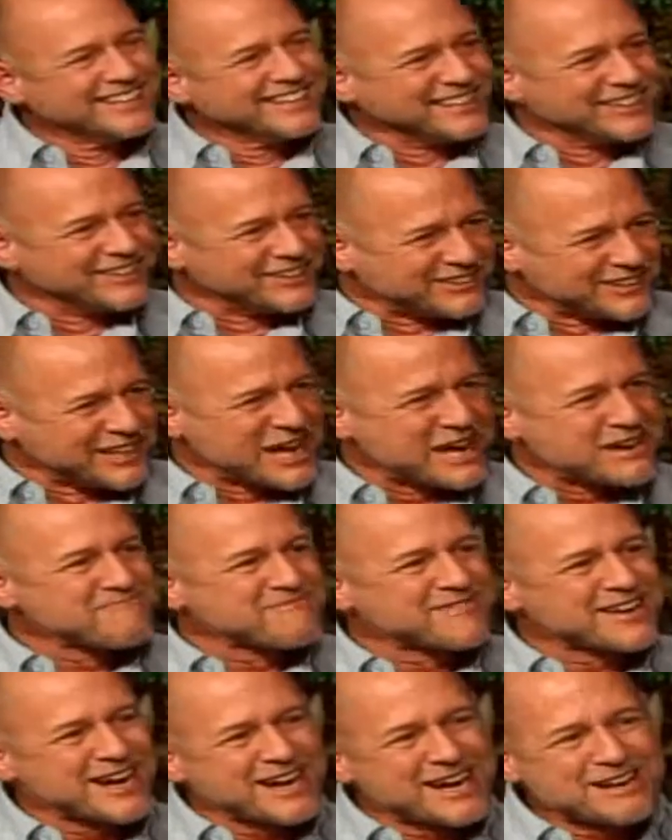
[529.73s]
a
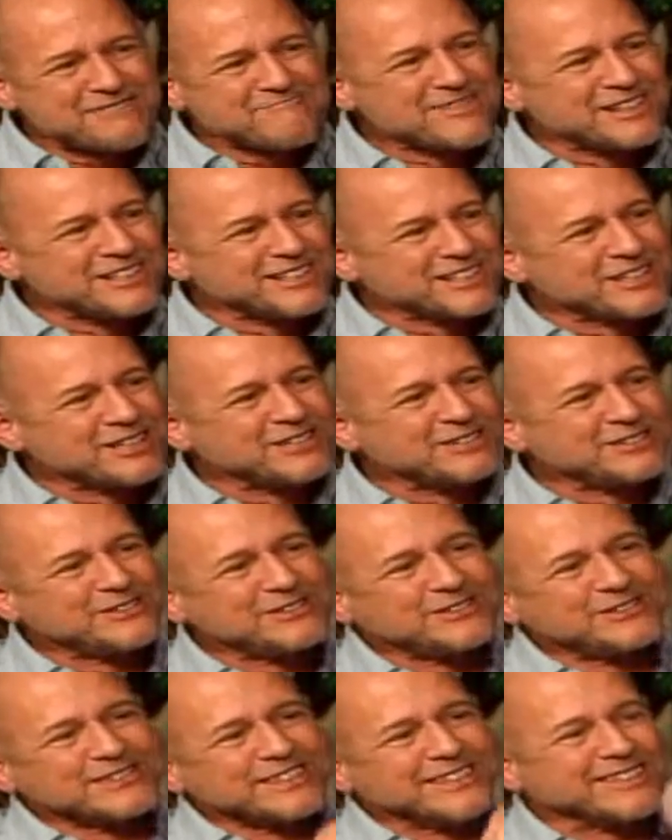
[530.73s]
laptop, and
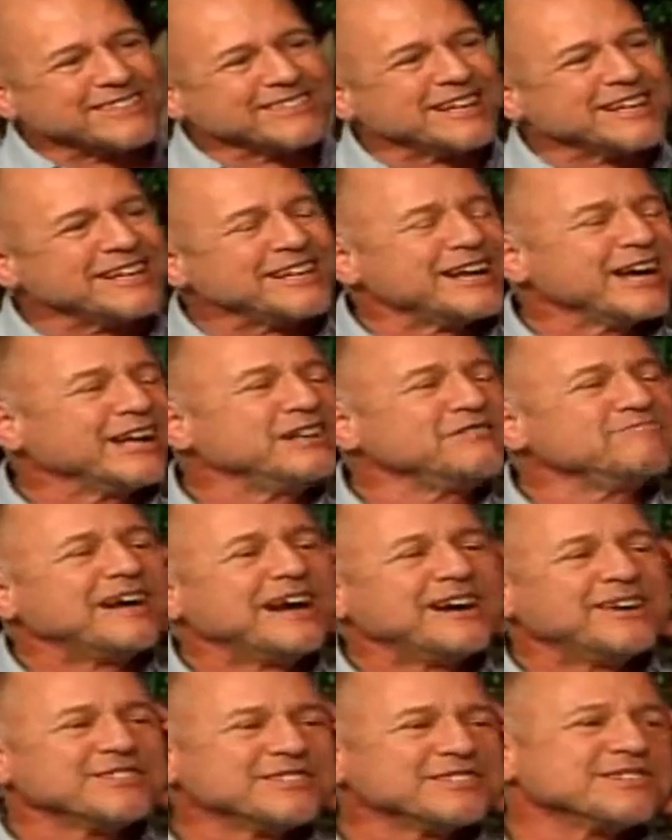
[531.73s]
so, I got 90
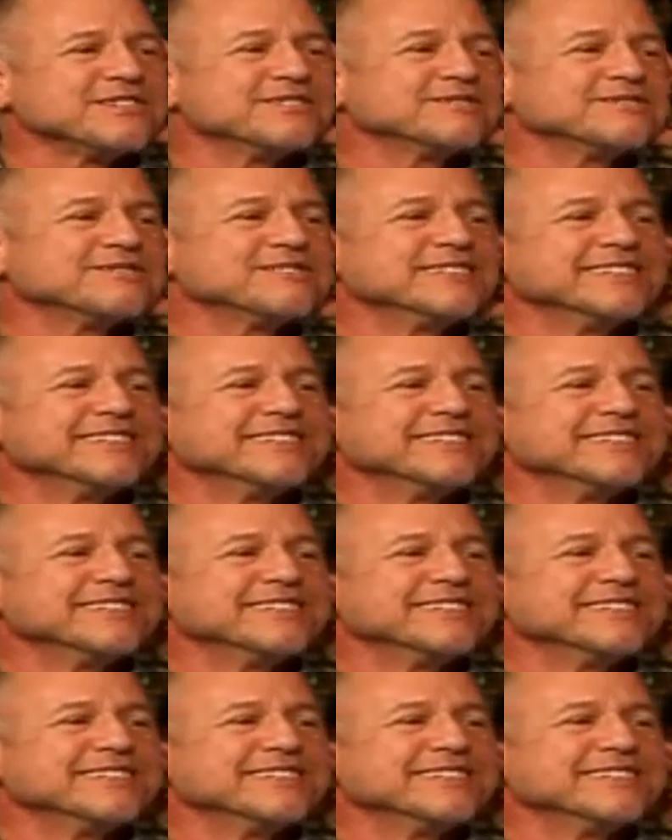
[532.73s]
pounds of